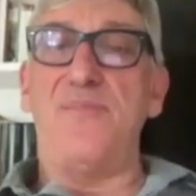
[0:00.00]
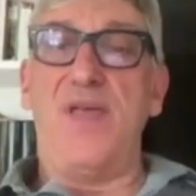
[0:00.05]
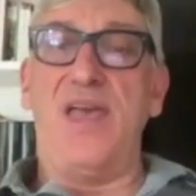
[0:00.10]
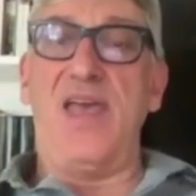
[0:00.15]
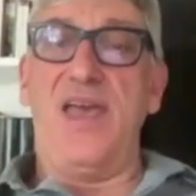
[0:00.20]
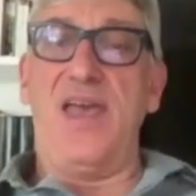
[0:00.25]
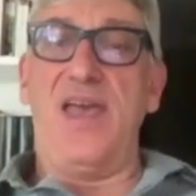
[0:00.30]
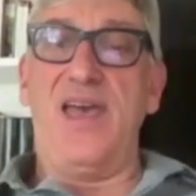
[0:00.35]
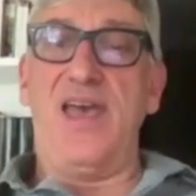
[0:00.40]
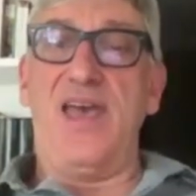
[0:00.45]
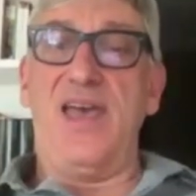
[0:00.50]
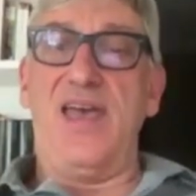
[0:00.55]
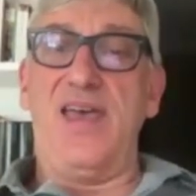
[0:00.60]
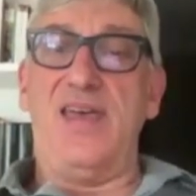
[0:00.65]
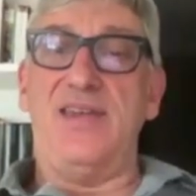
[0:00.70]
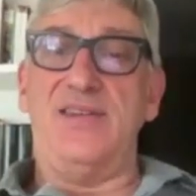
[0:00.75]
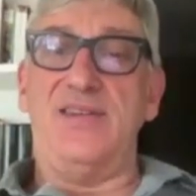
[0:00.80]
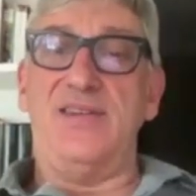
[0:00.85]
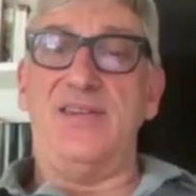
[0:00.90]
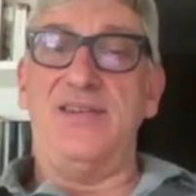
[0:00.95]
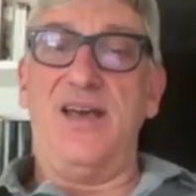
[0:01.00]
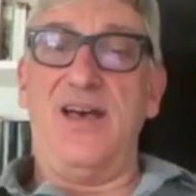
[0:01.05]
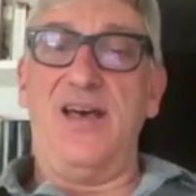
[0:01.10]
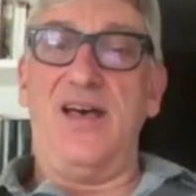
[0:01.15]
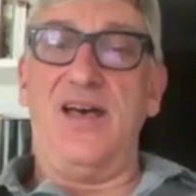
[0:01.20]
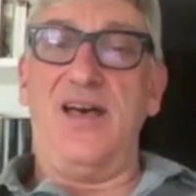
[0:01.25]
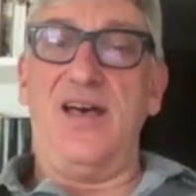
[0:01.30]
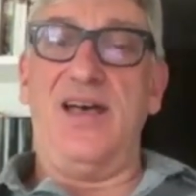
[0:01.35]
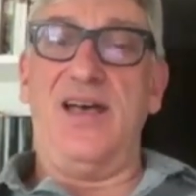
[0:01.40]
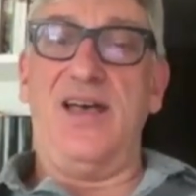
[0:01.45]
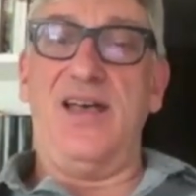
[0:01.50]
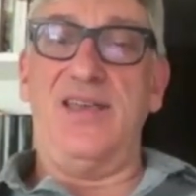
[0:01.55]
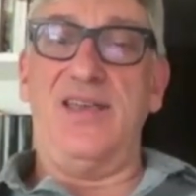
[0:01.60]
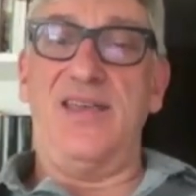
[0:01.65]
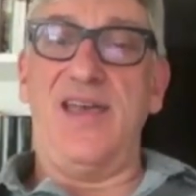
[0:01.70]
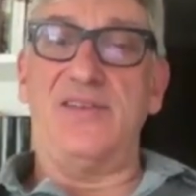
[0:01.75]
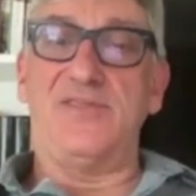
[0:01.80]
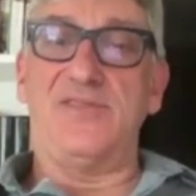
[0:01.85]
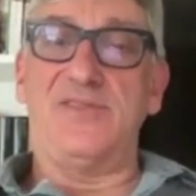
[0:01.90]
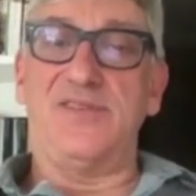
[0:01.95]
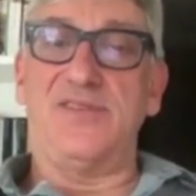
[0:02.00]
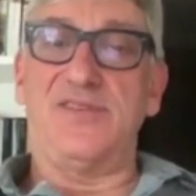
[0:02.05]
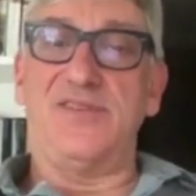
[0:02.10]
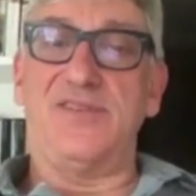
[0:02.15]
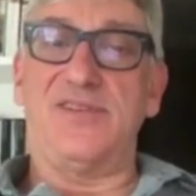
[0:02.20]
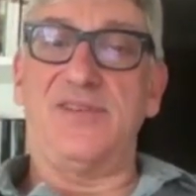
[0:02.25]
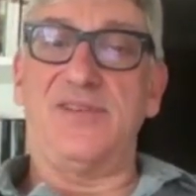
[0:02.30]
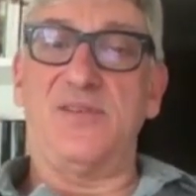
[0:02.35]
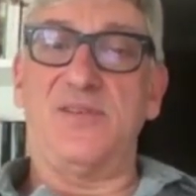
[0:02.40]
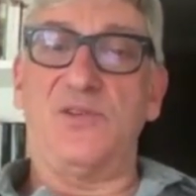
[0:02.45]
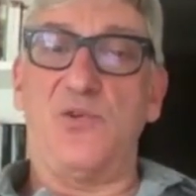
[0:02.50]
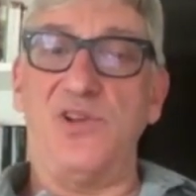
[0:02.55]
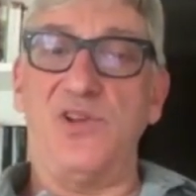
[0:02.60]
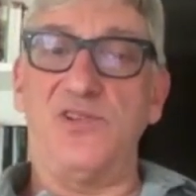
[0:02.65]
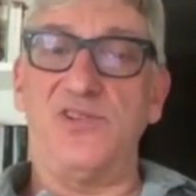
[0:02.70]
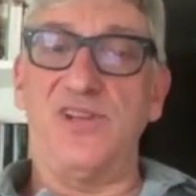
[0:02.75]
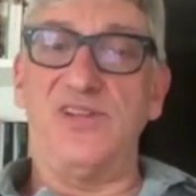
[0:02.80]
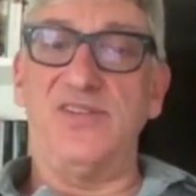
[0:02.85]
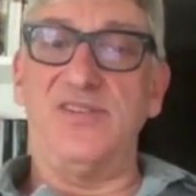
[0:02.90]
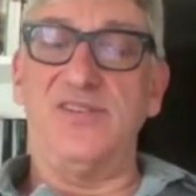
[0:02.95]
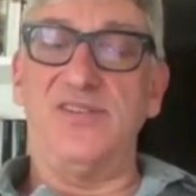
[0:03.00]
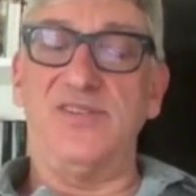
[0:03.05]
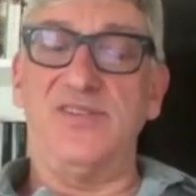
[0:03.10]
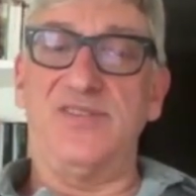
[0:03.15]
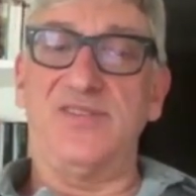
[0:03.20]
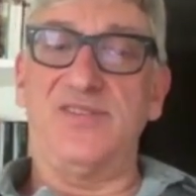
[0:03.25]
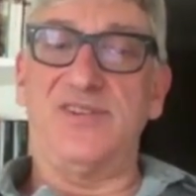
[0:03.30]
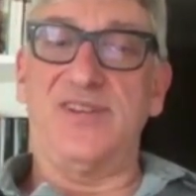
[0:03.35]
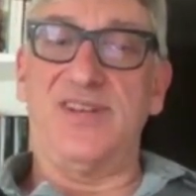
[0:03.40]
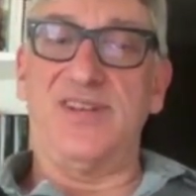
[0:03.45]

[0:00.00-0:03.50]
and yes, questions.